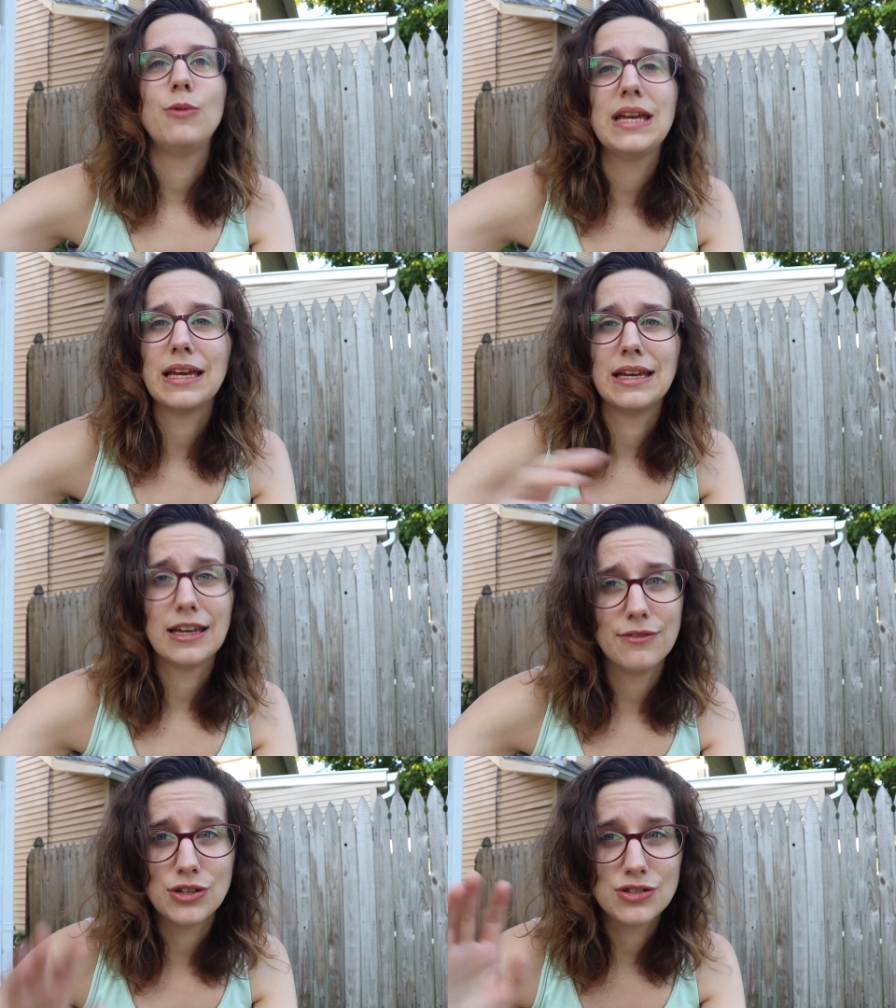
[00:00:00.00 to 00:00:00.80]
we can
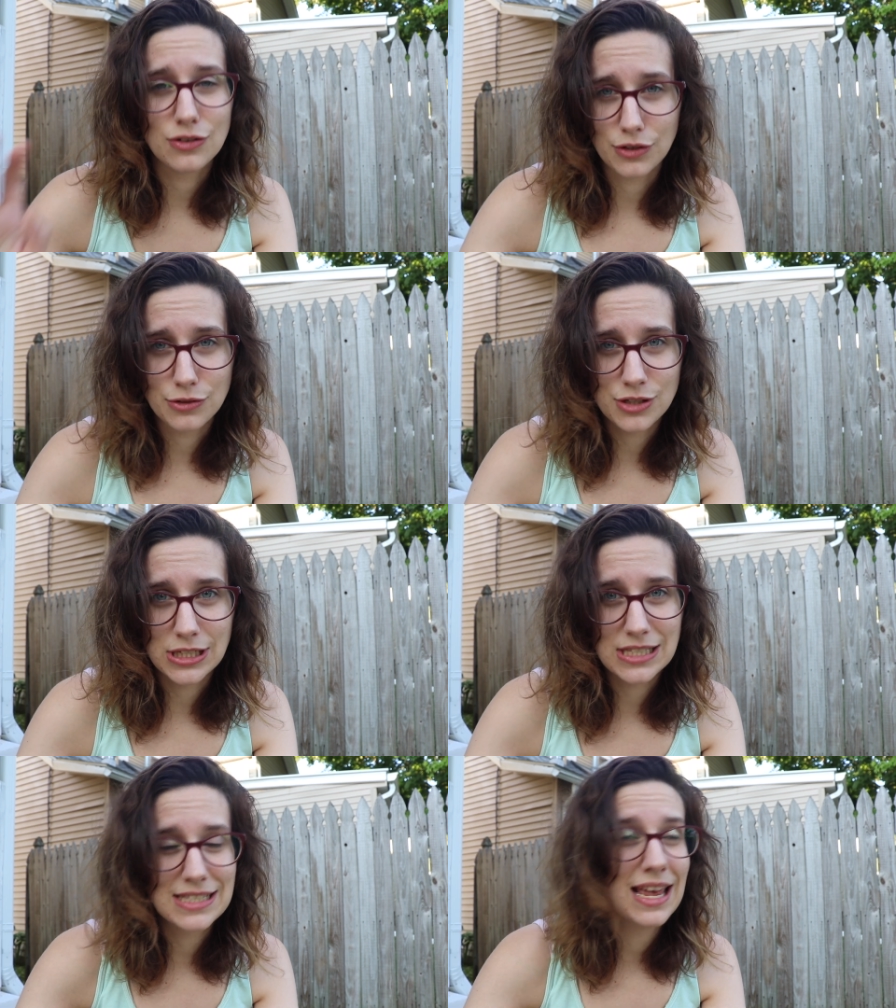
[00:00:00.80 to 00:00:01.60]
give you
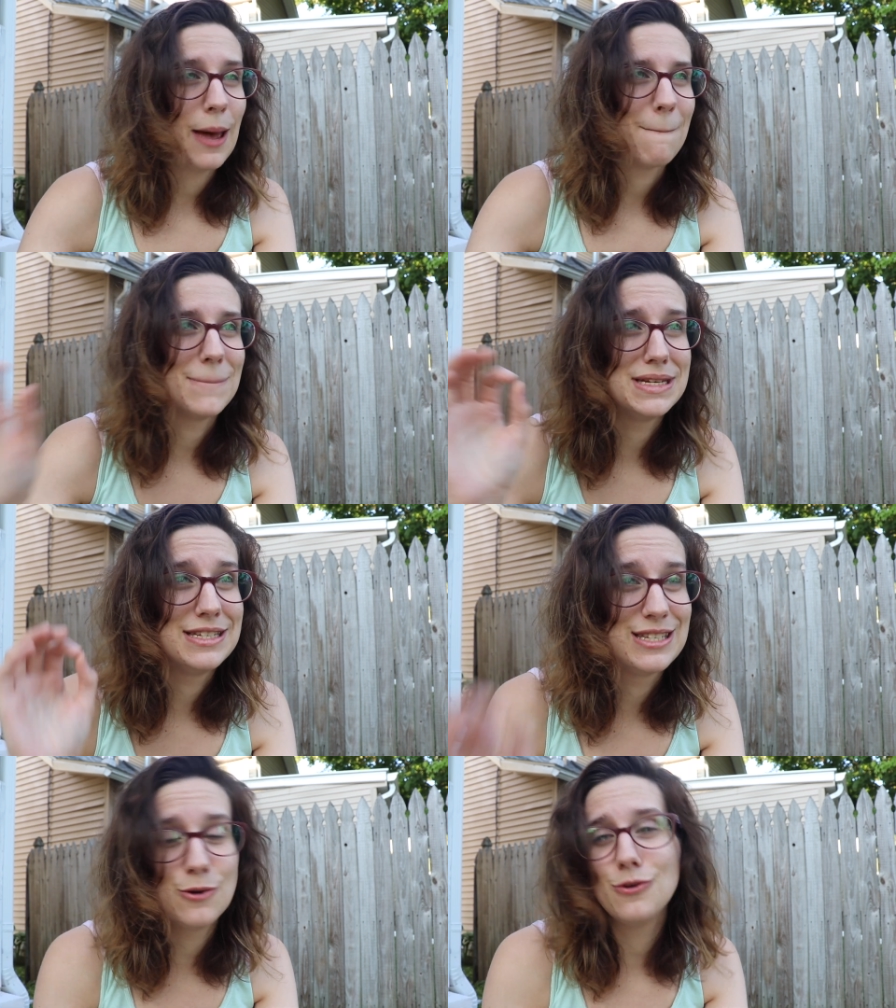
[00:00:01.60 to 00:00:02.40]
solutions,
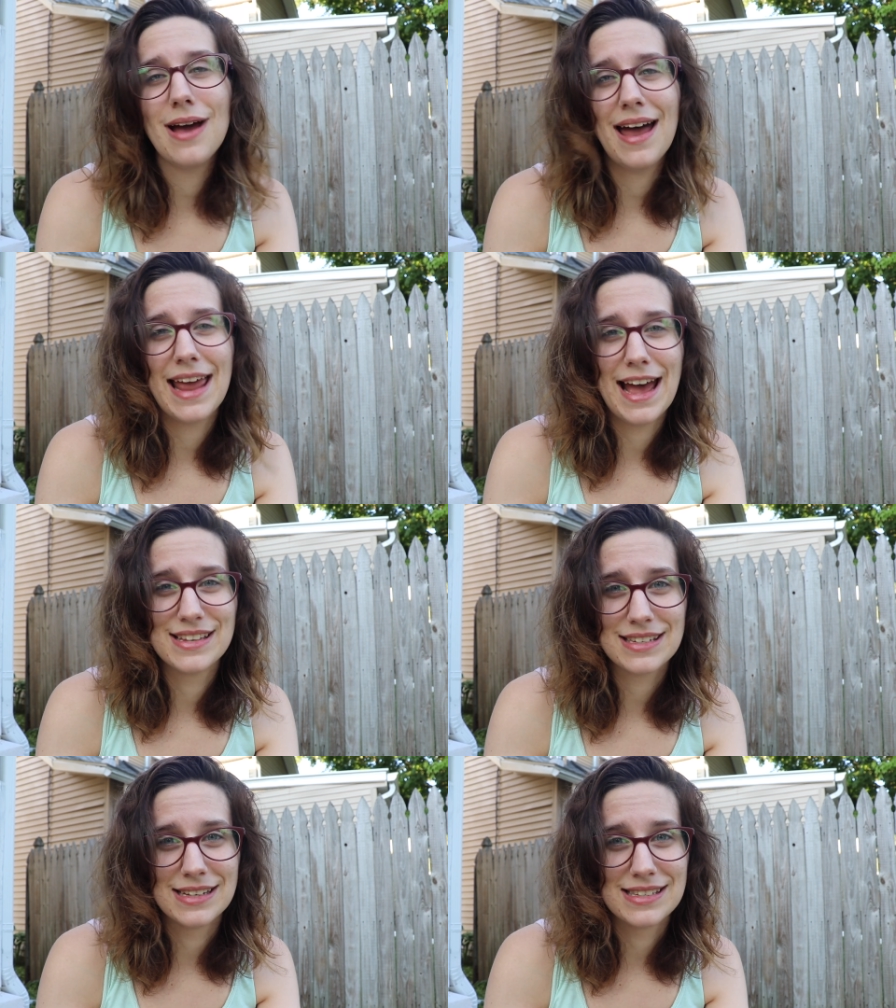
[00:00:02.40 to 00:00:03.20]
but do not
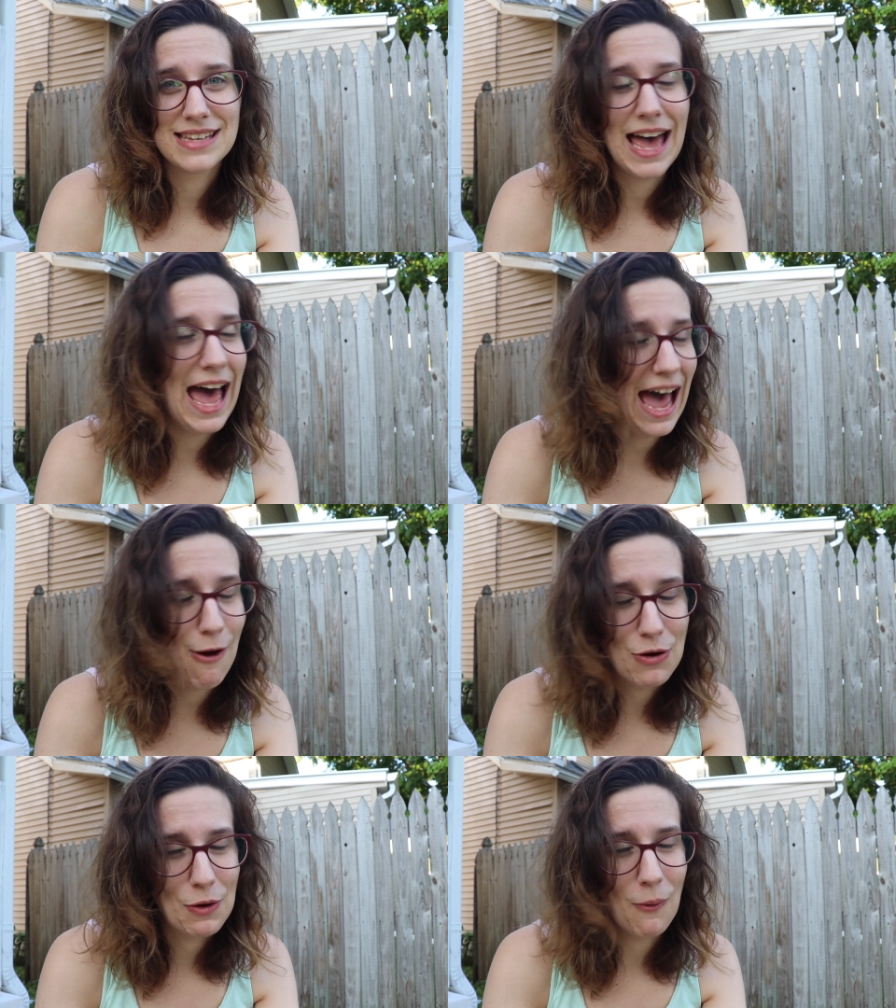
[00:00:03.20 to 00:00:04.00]
ask us
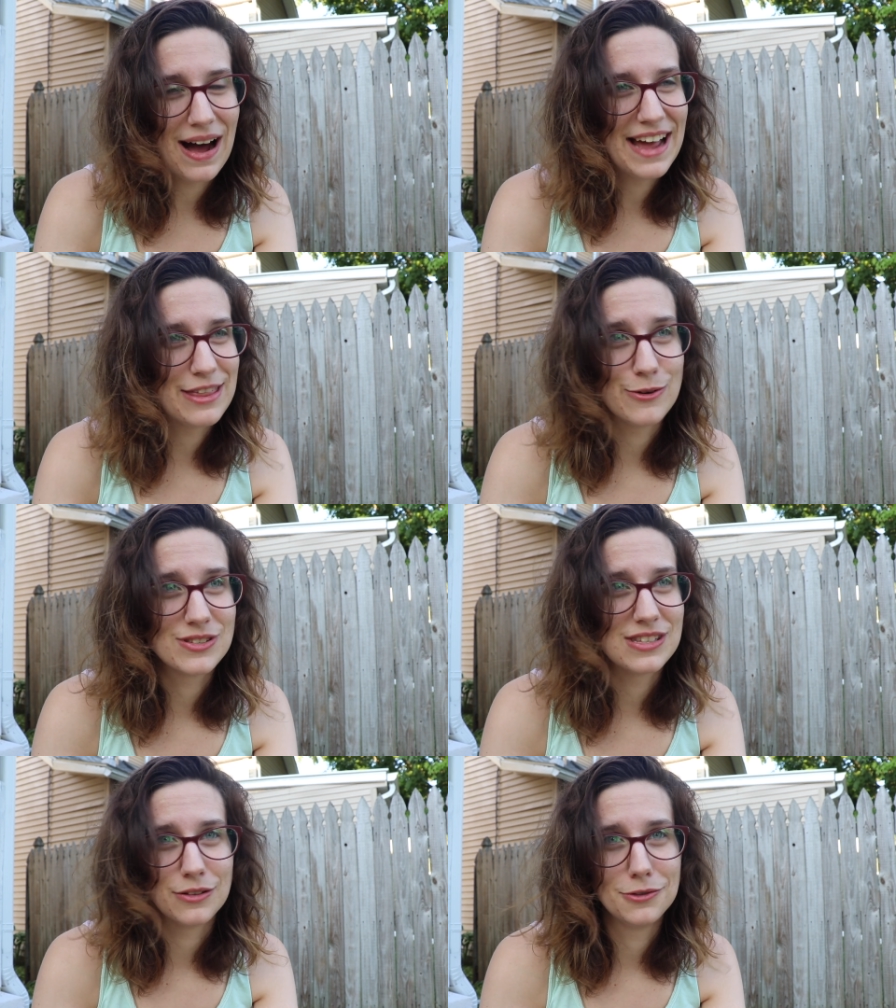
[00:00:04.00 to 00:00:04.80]
how or why
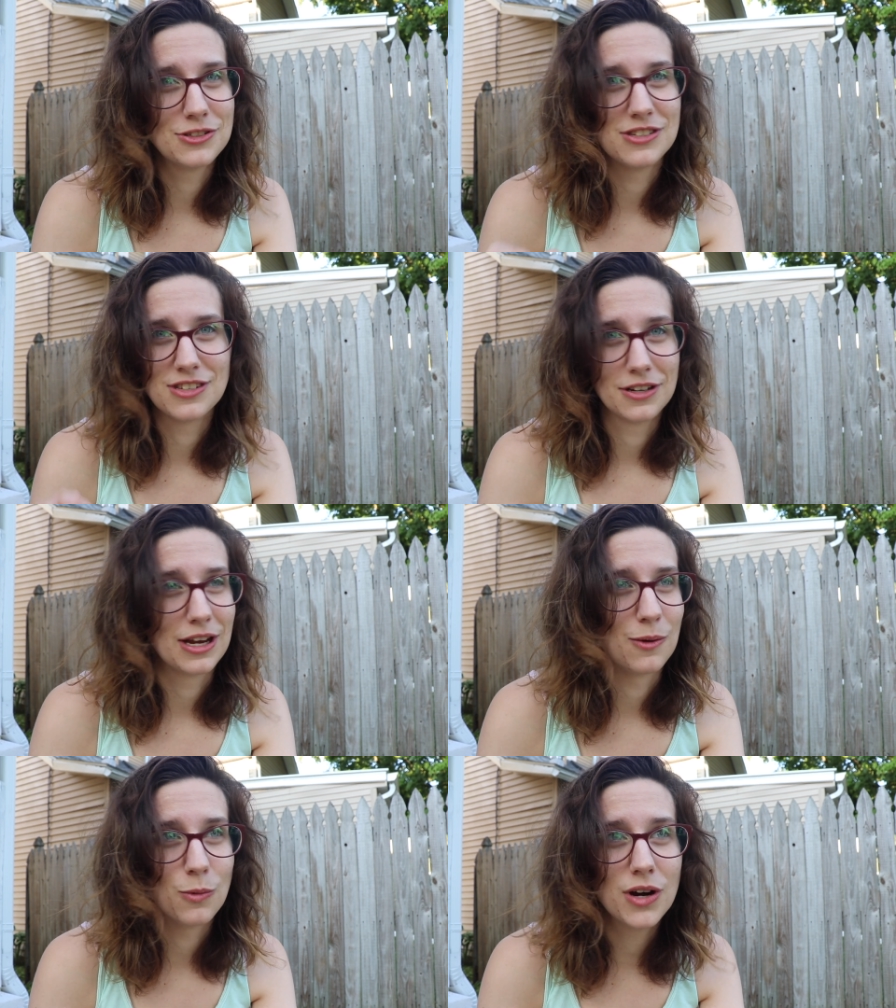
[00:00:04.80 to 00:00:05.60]
those solutions are
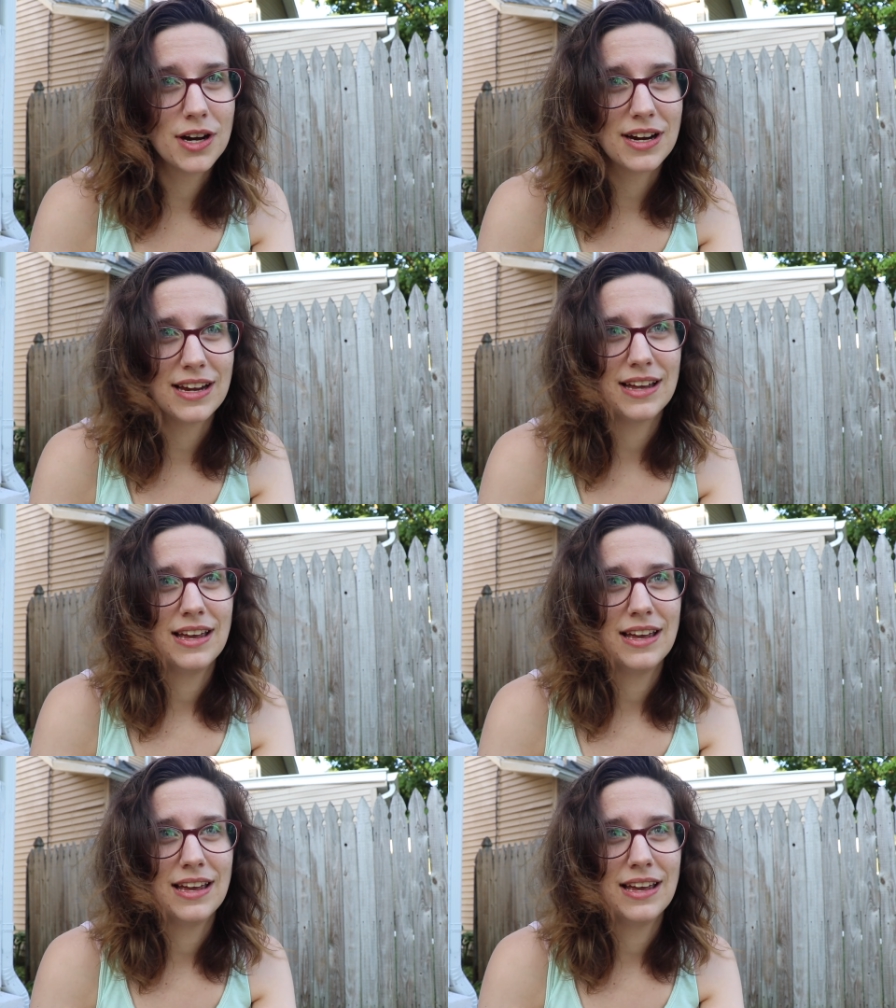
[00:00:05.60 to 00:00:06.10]
going to work.